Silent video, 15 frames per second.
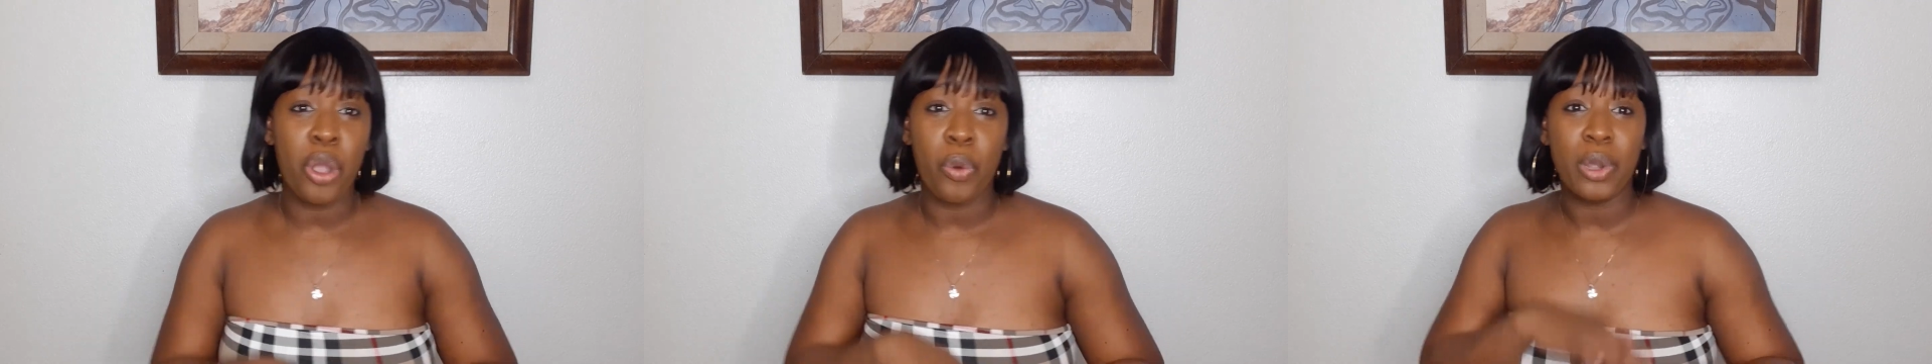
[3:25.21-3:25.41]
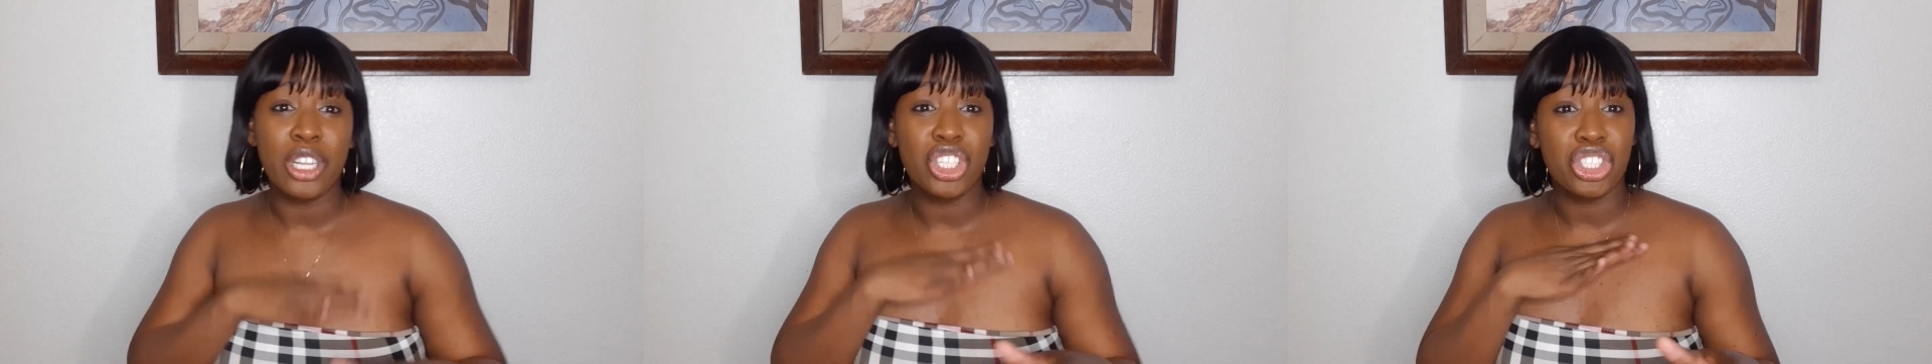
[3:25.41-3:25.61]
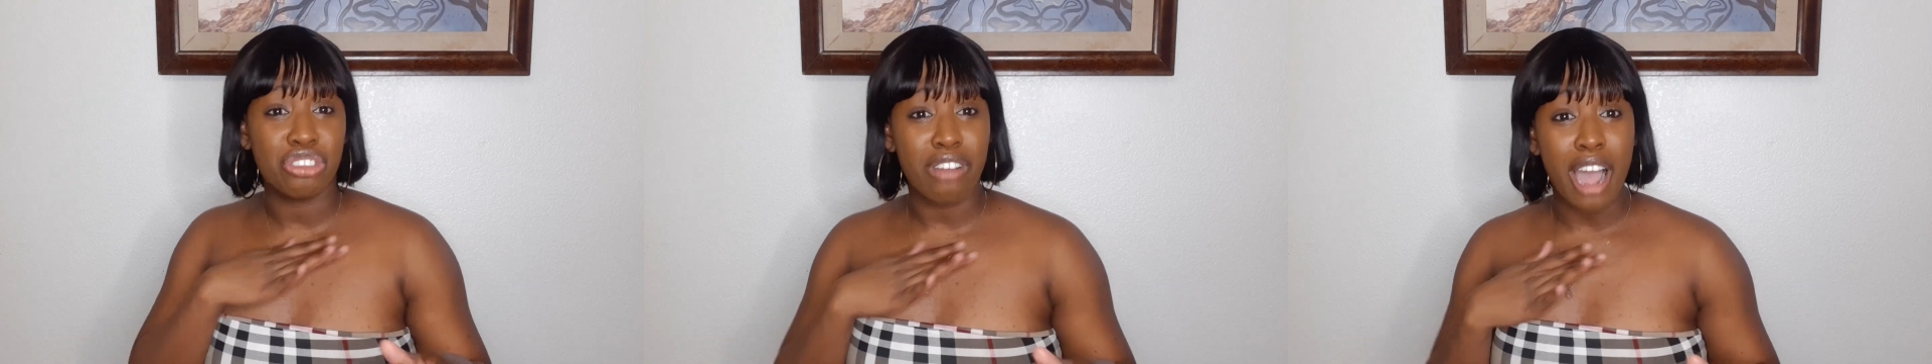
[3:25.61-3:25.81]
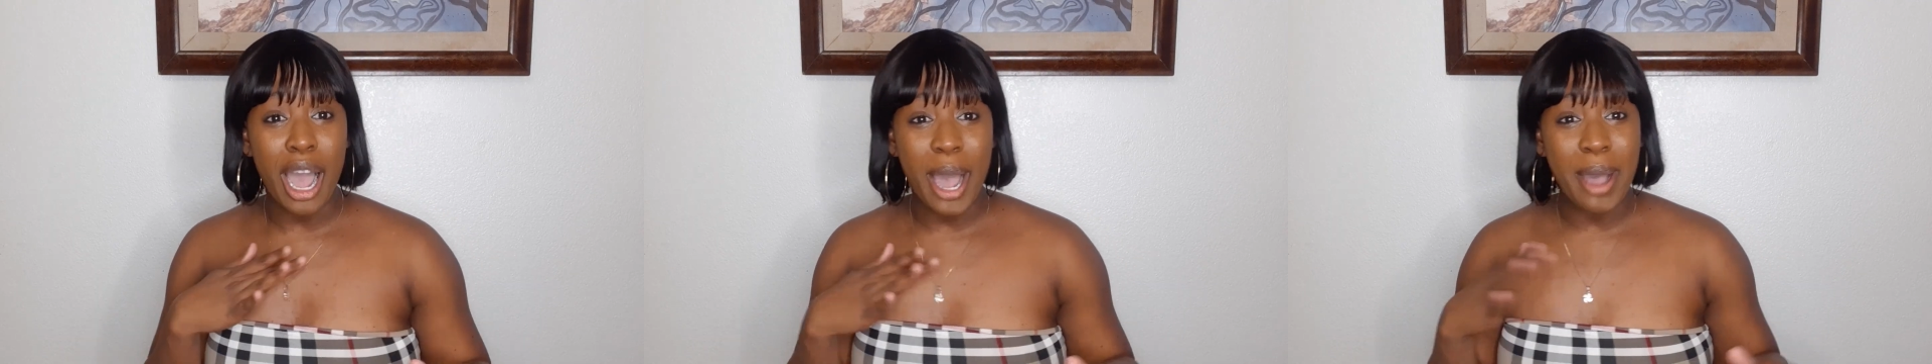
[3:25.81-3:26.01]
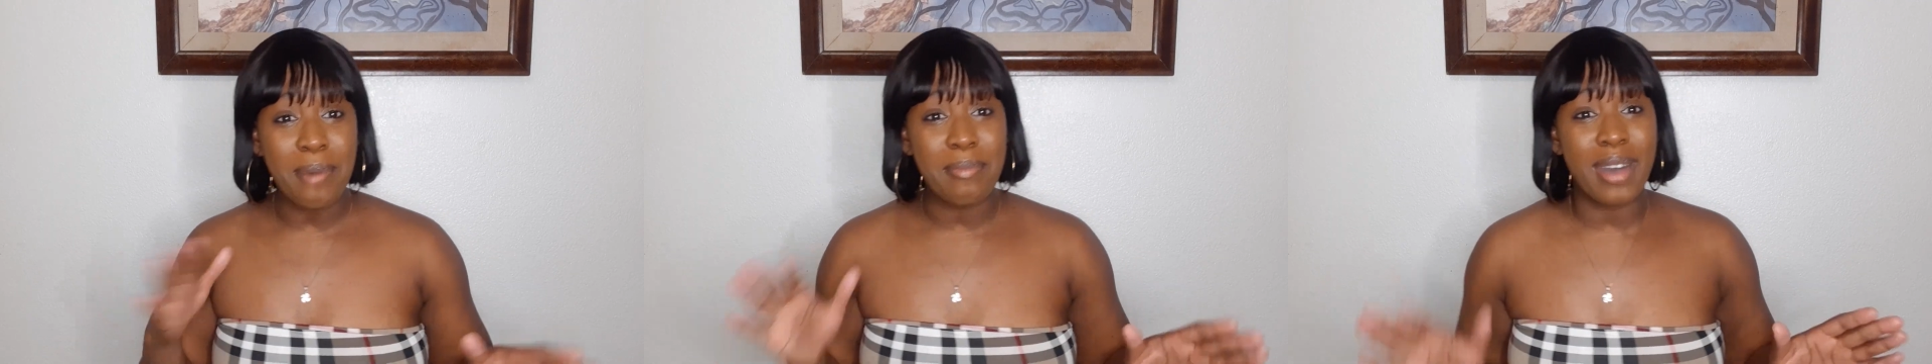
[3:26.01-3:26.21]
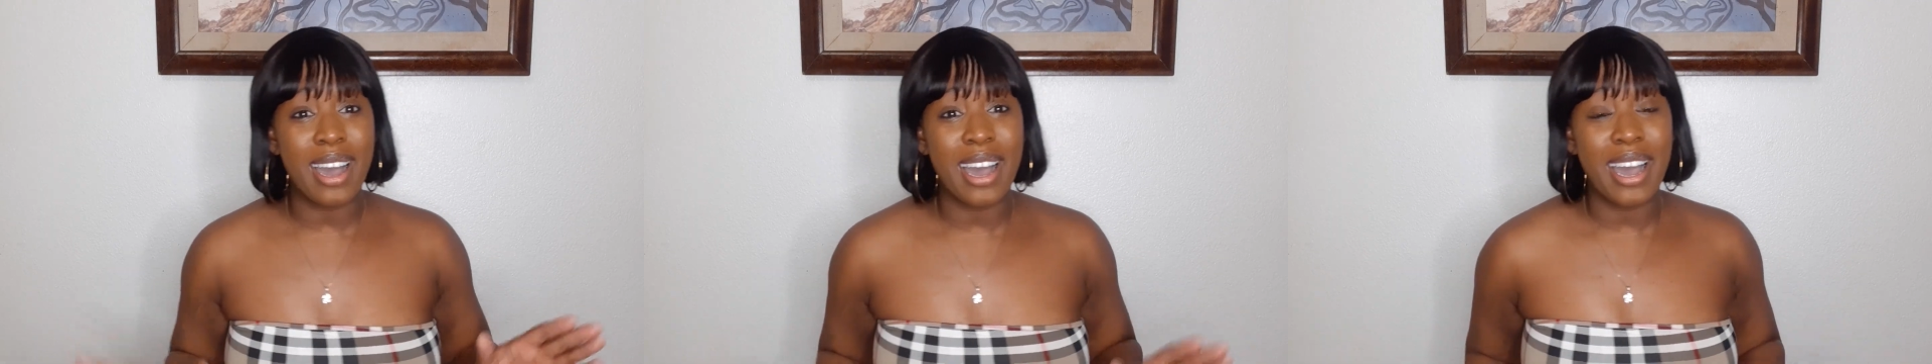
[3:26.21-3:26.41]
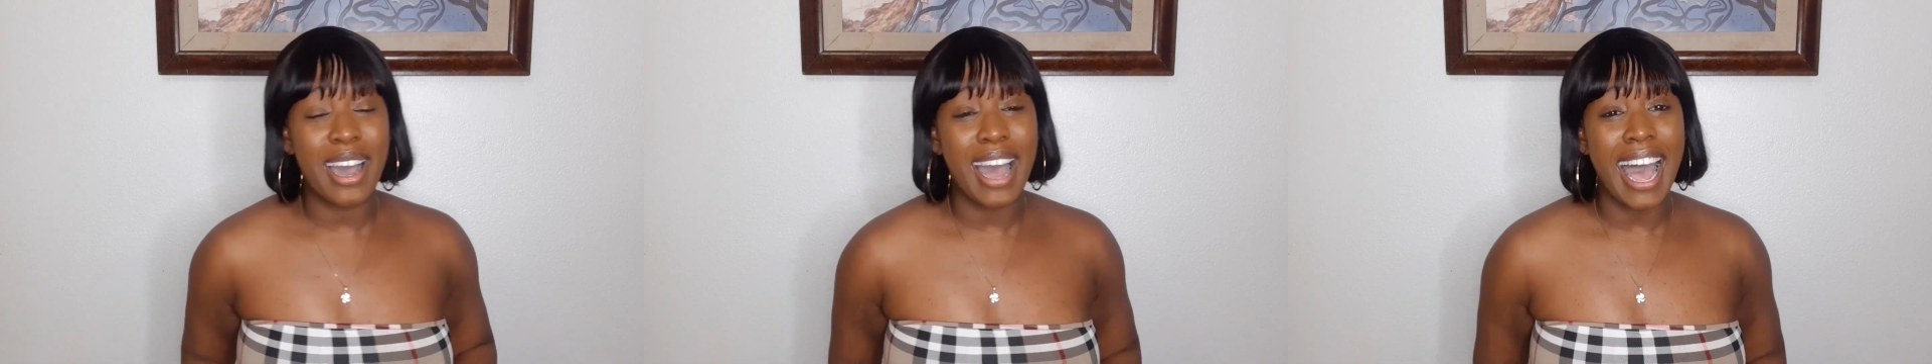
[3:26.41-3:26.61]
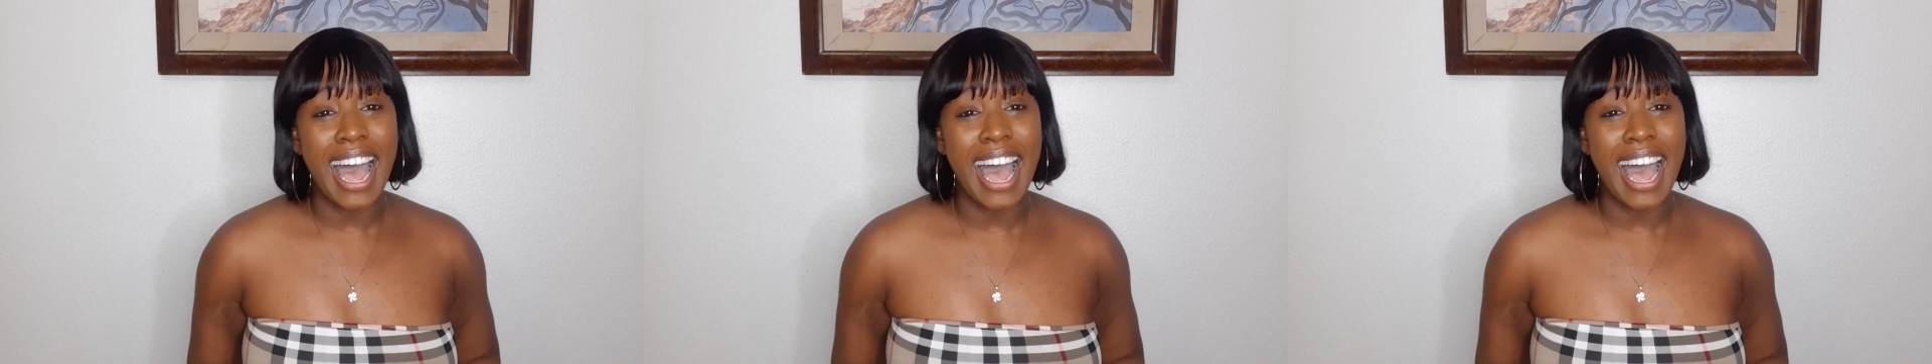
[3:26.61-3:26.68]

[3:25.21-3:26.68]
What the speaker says: with drama